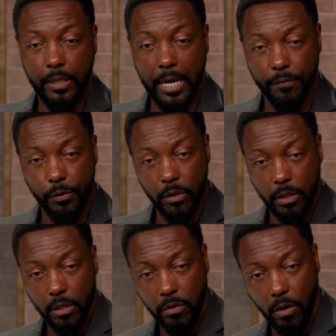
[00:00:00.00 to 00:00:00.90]
and if you
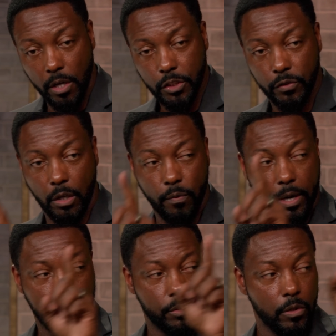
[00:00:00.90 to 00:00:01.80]
look across
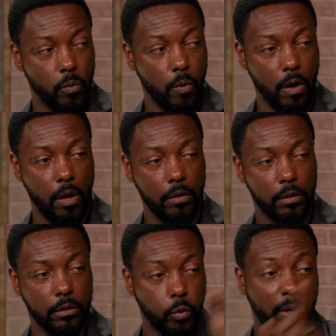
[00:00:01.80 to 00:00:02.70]
directly to the wall,
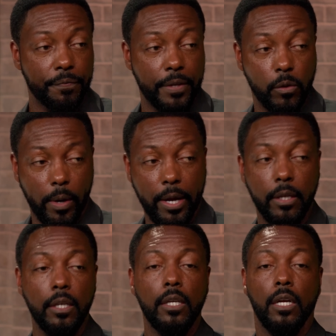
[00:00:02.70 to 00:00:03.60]
20 feet
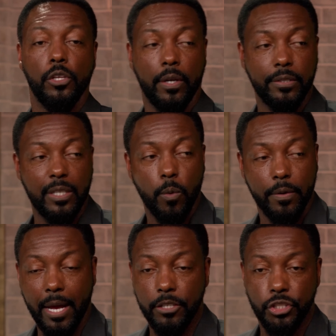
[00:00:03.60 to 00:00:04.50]
away, you can see where
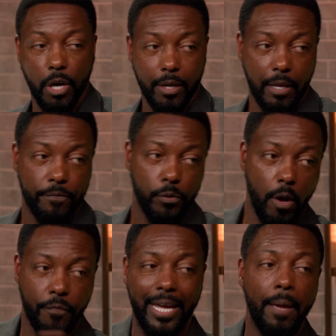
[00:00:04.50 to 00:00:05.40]
that chunk that flew
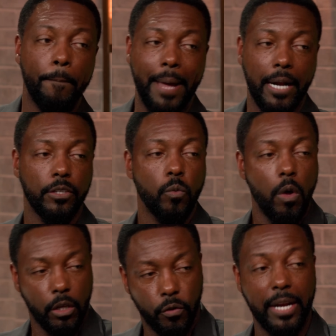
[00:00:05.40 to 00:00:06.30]
off impacted the
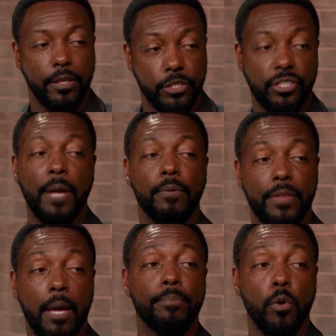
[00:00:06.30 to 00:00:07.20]
wall and created the shape of
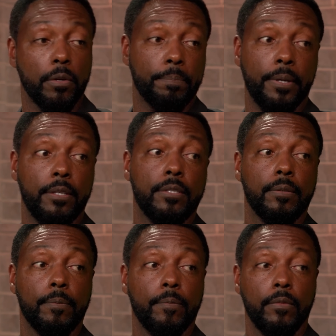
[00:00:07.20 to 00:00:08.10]
that broken
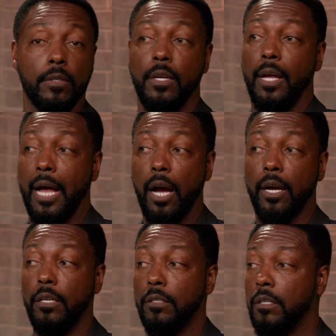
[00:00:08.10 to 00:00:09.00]
piece. How
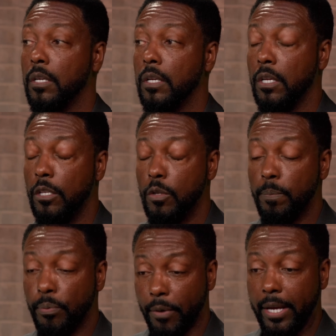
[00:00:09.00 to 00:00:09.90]
can you
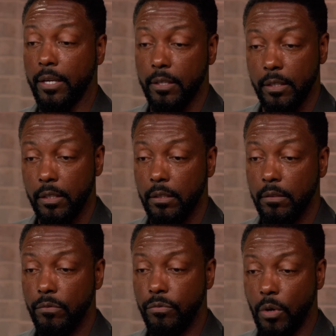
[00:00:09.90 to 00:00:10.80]
break
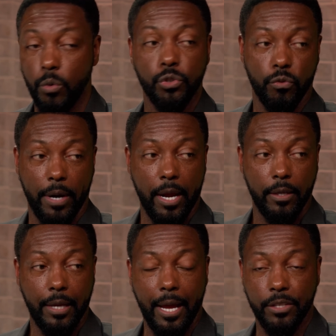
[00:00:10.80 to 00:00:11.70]
rose
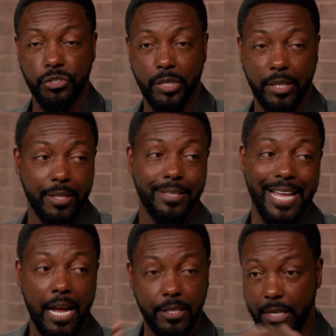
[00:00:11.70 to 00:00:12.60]
granite and send it
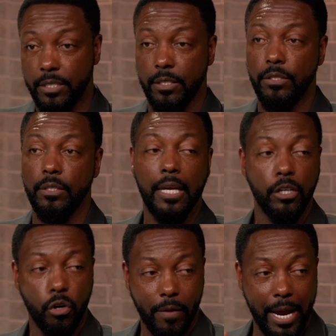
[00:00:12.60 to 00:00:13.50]
that distance
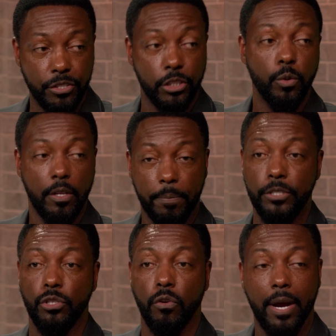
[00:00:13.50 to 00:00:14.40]
and crash into another
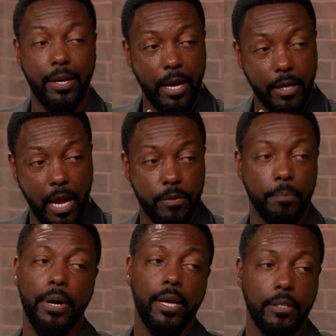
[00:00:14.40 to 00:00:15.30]
piece of granite and have it
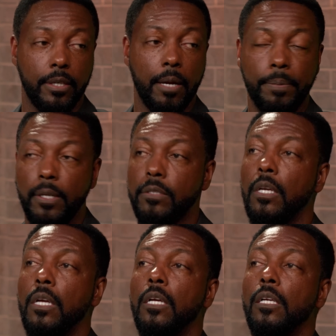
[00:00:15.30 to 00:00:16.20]
break into that piece?
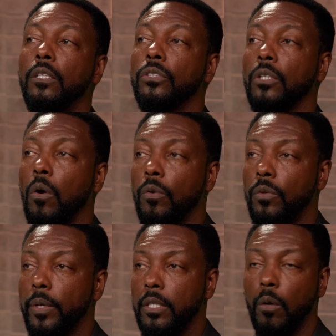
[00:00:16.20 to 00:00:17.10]
So
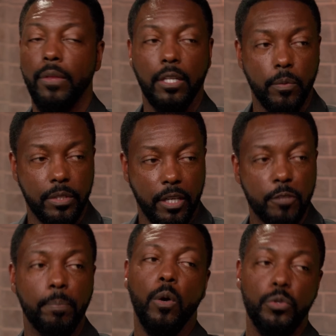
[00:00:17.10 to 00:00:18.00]
we know that there was an
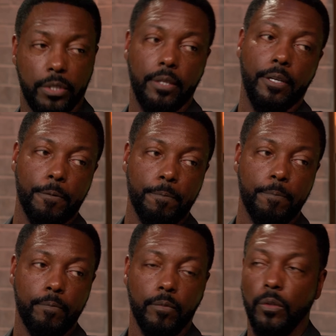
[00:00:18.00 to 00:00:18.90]
explosion in there,
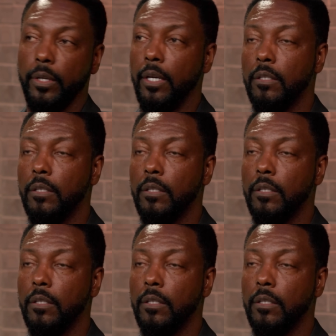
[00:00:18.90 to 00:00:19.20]
okay?